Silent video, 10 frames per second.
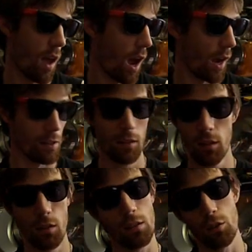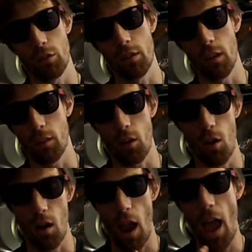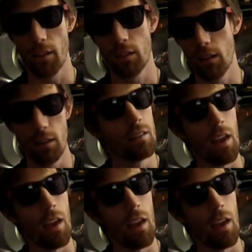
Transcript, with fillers: I literally just take the car as it is,